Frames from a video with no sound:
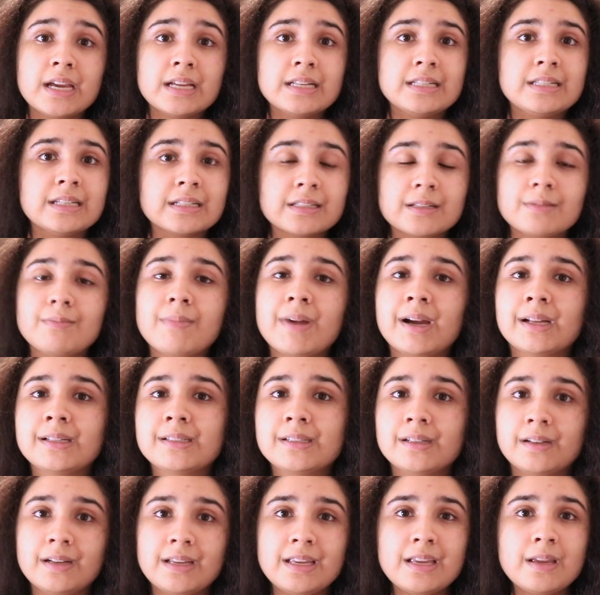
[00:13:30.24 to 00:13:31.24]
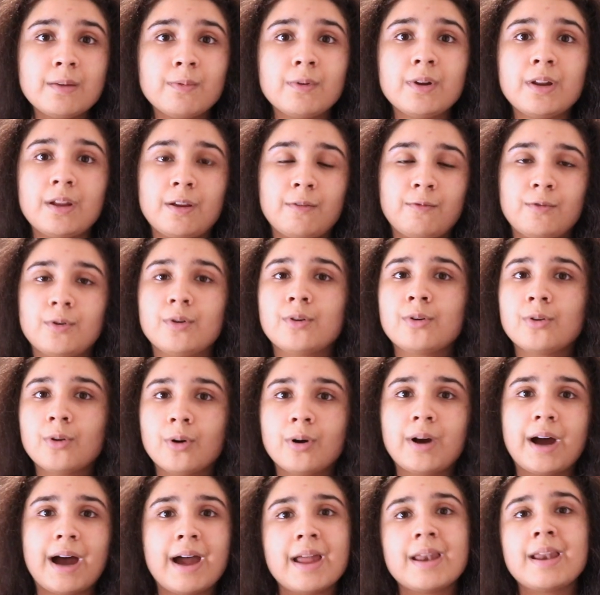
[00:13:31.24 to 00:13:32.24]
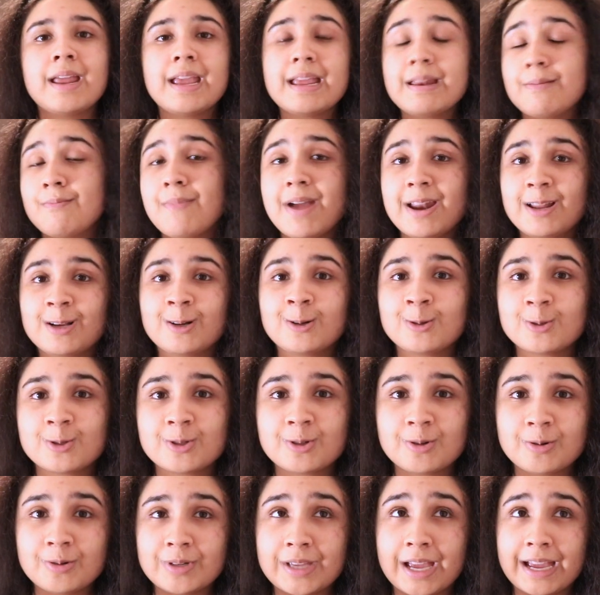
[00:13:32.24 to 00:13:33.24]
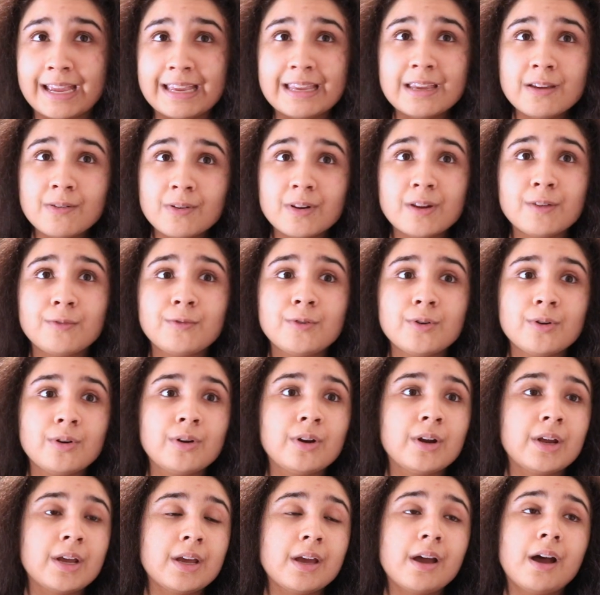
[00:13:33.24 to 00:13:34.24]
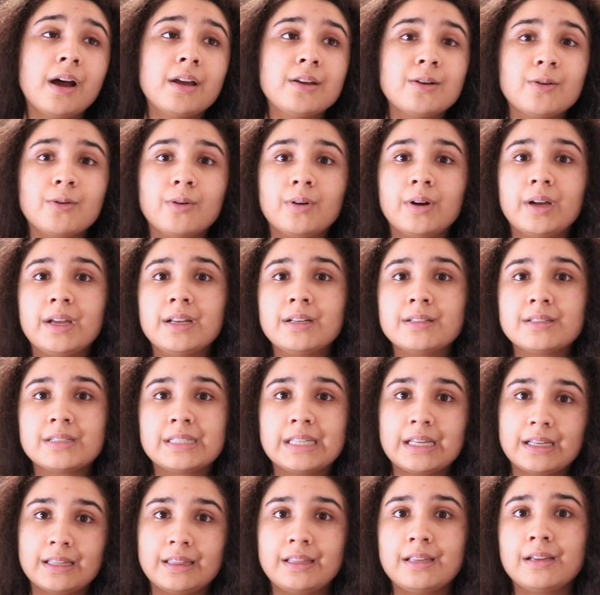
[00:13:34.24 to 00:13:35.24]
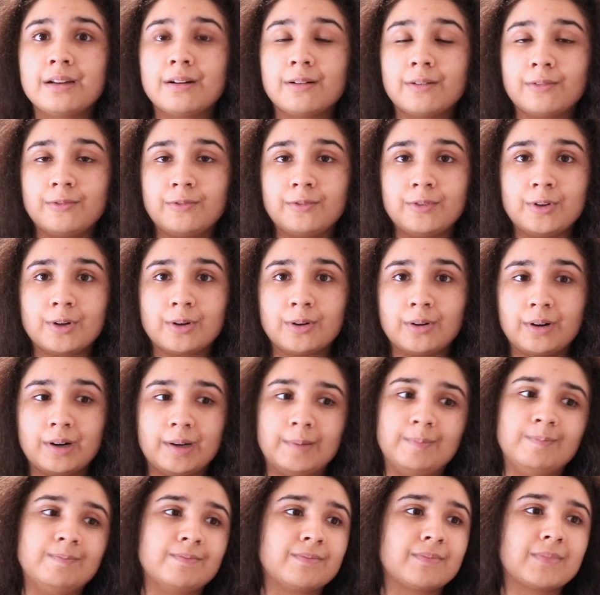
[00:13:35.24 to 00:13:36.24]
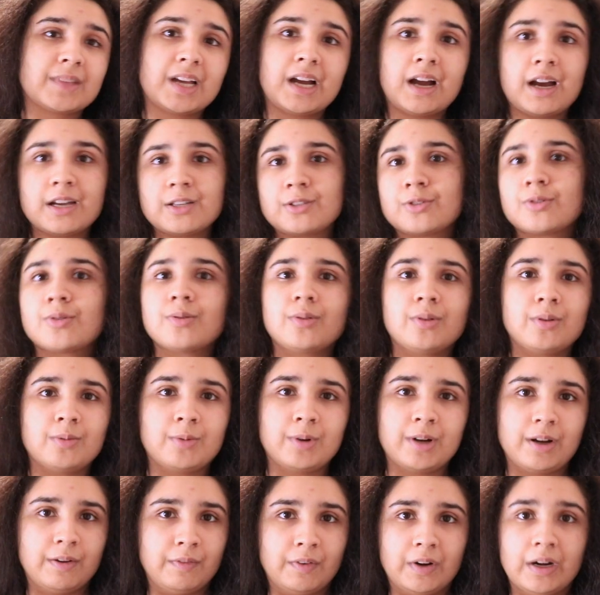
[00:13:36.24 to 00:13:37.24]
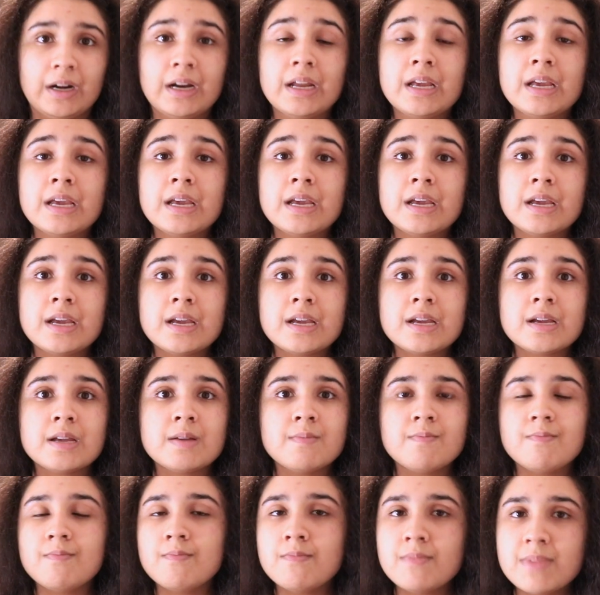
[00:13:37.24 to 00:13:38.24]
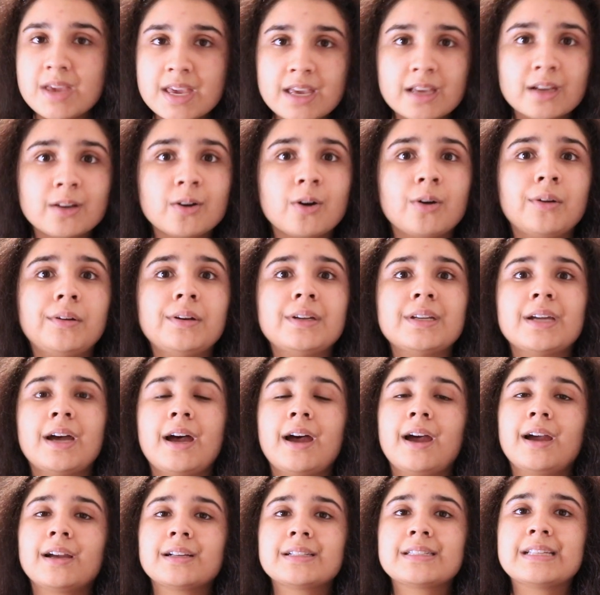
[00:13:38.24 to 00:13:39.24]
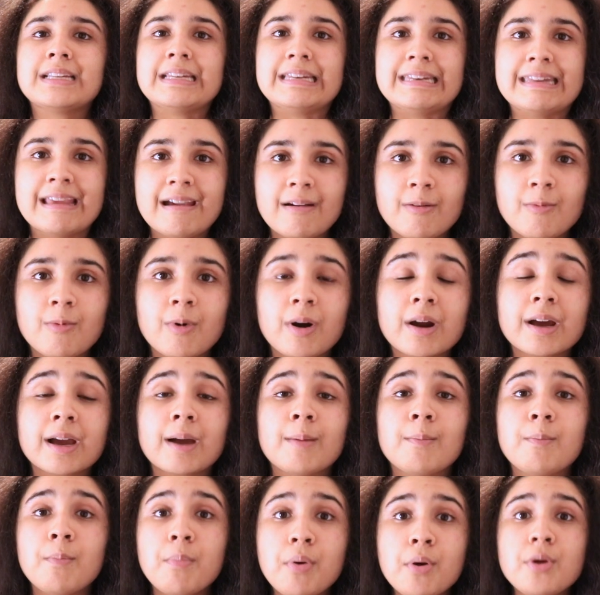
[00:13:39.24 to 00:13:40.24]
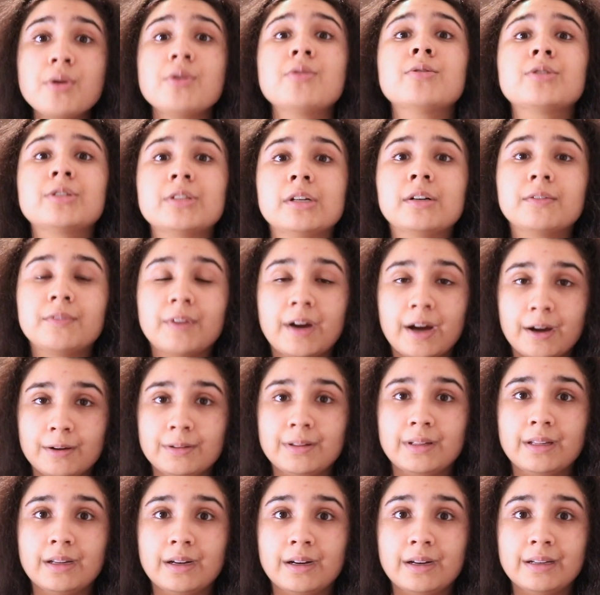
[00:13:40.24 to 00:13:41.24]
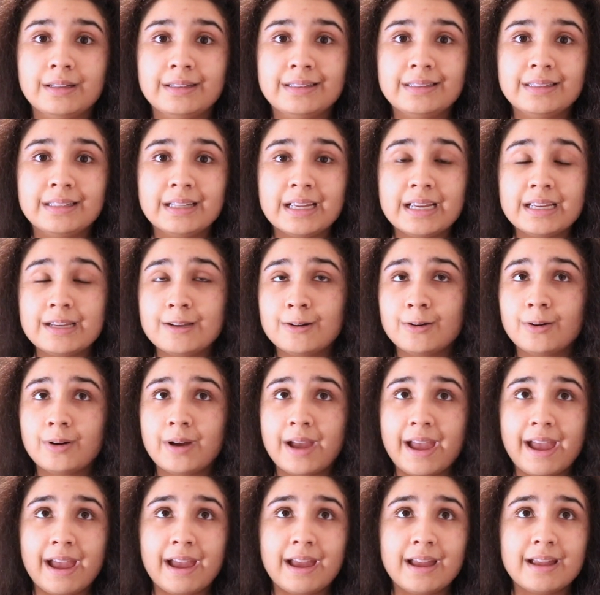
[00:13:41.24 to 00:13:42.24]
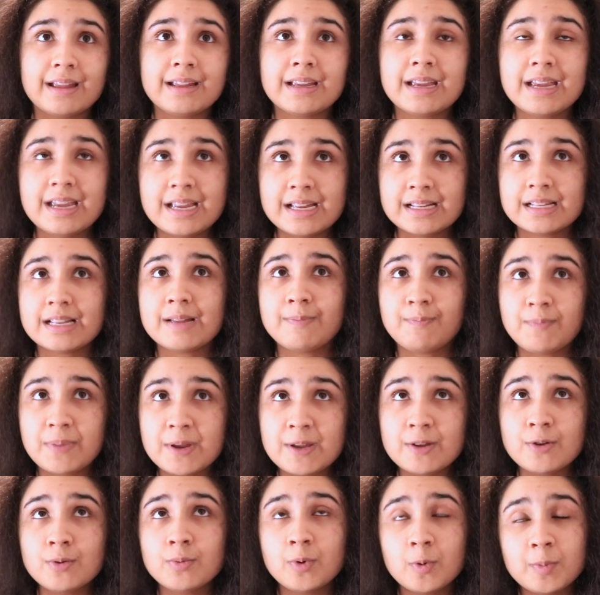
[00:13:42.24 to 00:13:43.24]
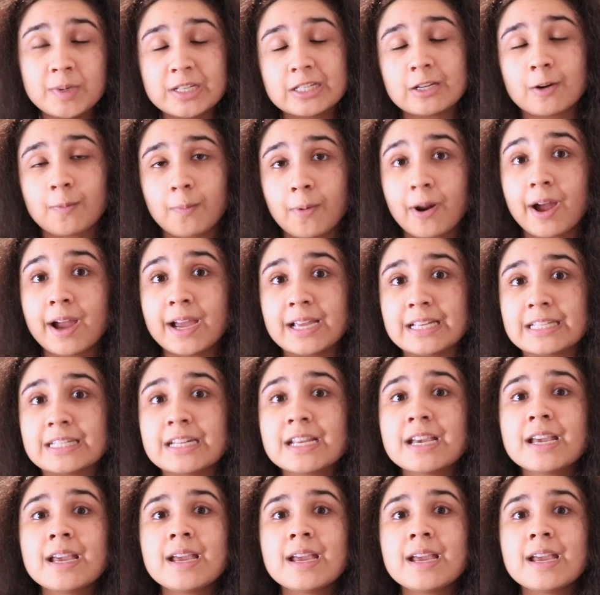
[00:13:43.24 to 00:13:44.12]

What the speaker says: Doesn't matter even if you're not in medical school yet, even if you're in 6th year of your high school or whatever. Make contact, network, and put yourself out there. You will be surprised.